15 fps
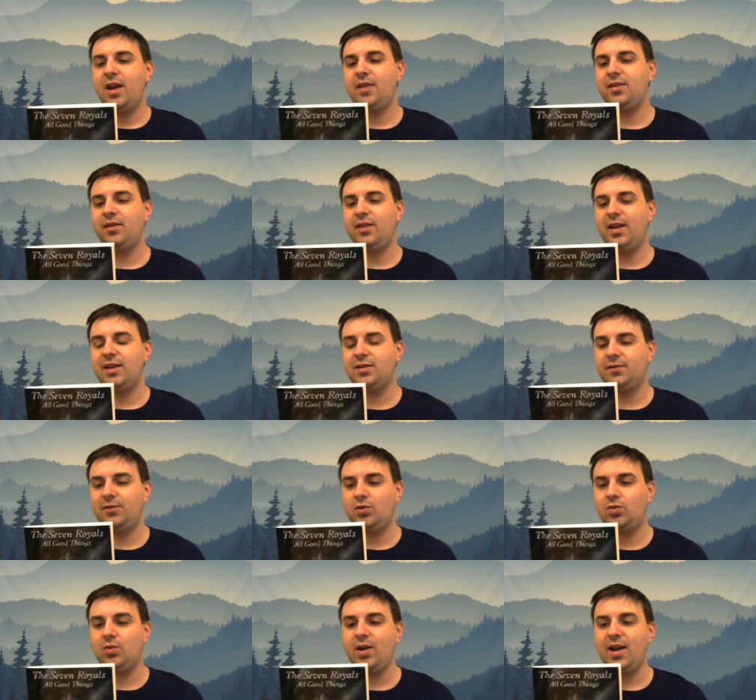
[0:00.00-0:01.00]
And the land of
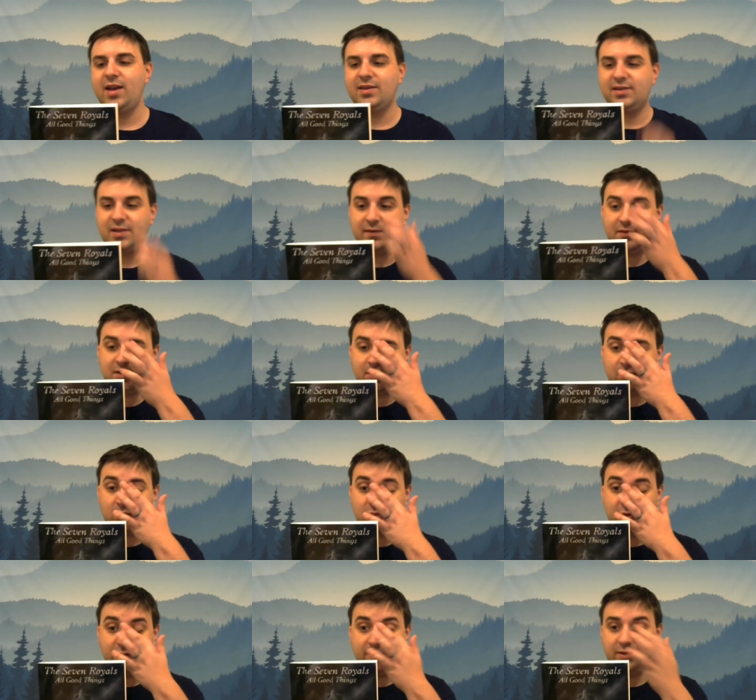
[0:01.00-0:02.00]
Cray, seven young
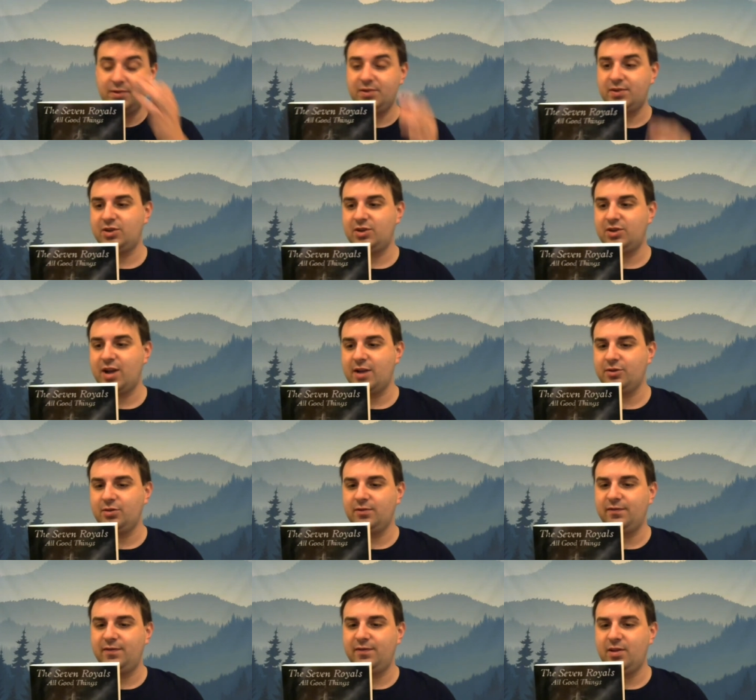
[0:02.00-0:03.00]
royals,
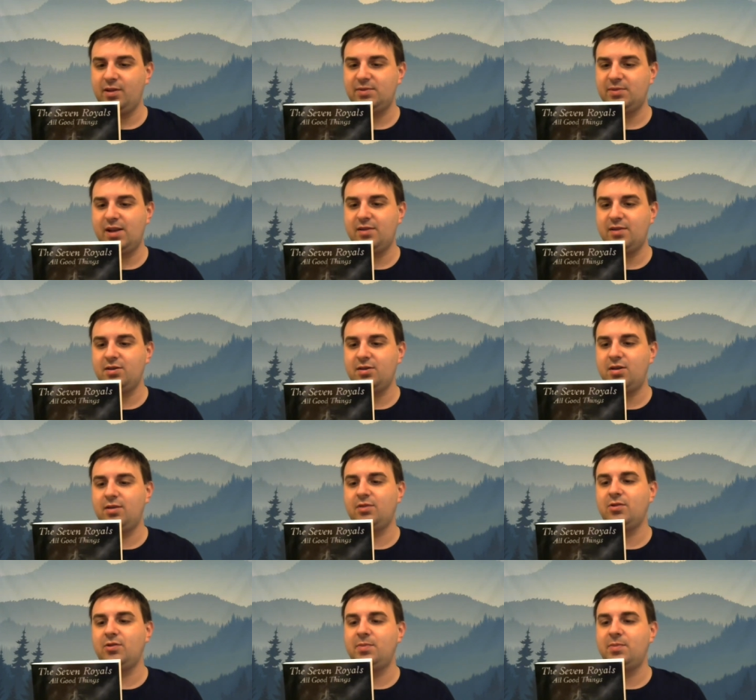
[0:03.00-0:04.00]
Jasher, Philip, Talia,
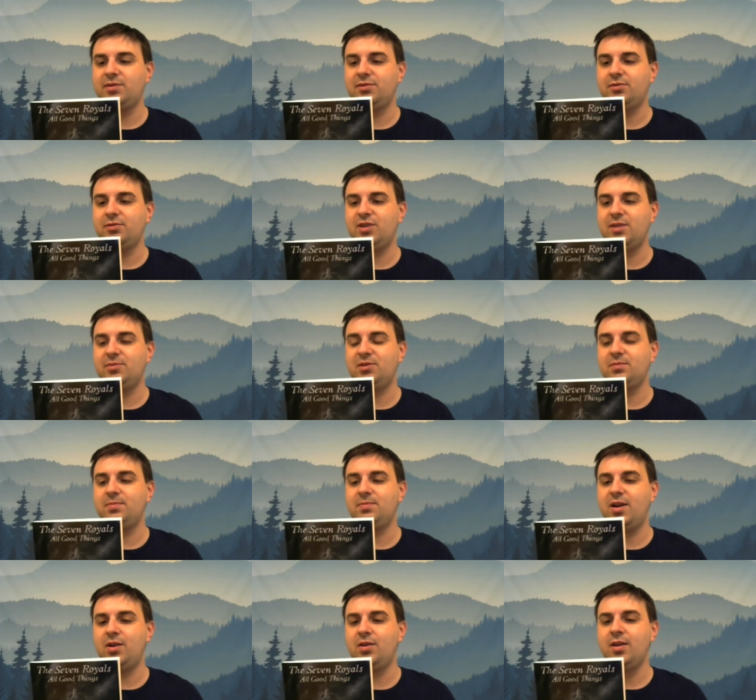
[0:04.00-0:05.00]
Connor, Rapunzel, James, and
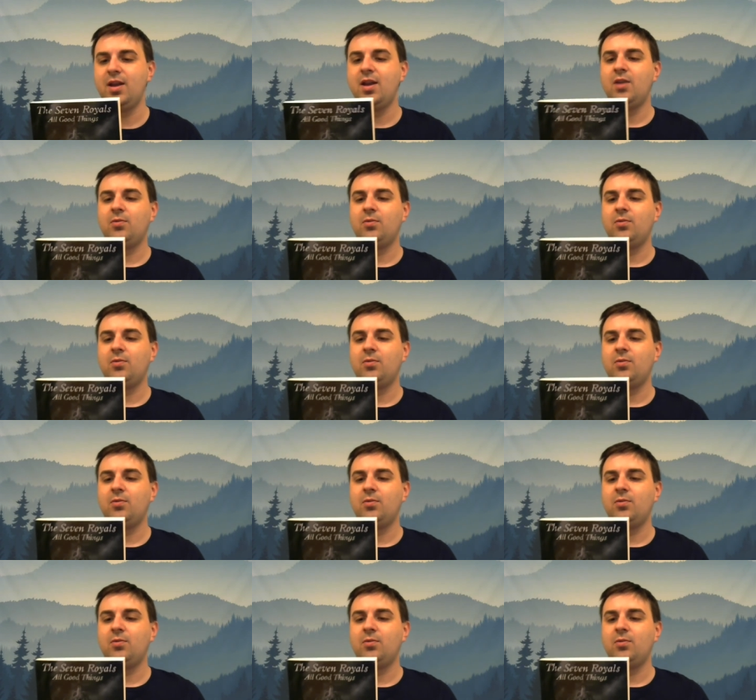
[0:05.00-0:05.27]
Belle,